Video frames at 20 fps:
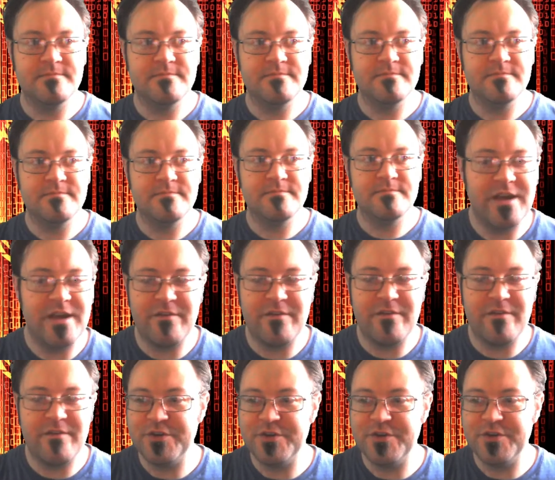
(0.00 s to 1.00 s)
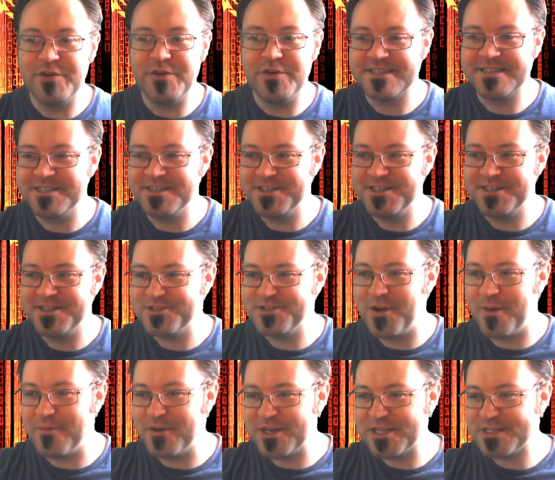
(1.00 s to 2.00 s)
well, we have a few contestants here. So
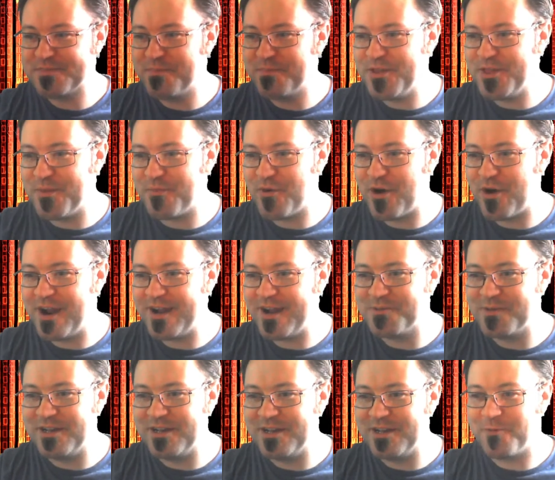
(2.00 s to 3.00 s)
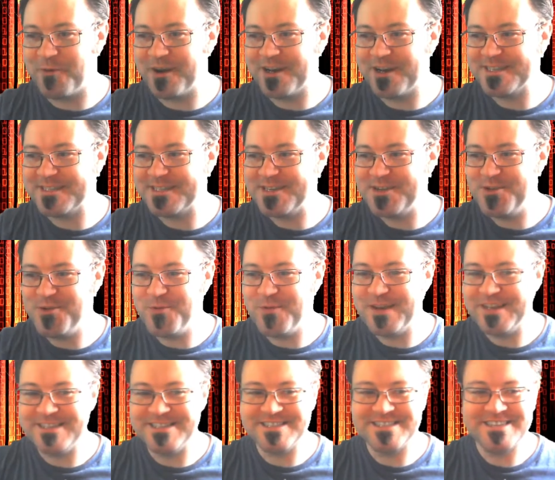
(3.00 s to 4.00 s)
I'm going to spin the prize wheel and we're going to see who
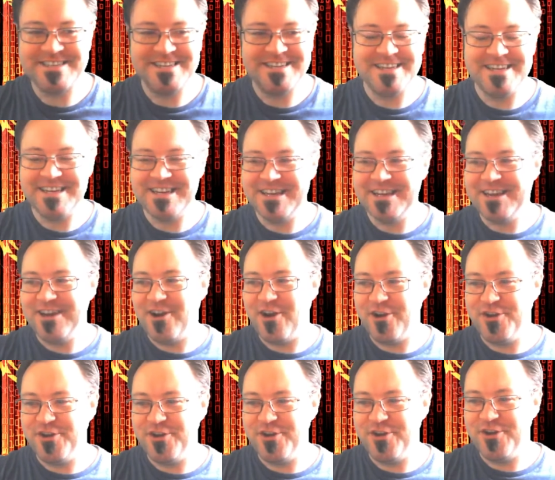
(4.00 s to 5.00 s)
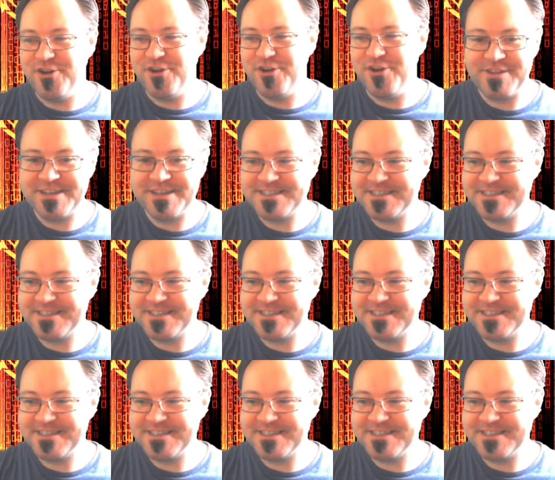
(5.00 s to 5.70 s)
wins. Are you ready for this?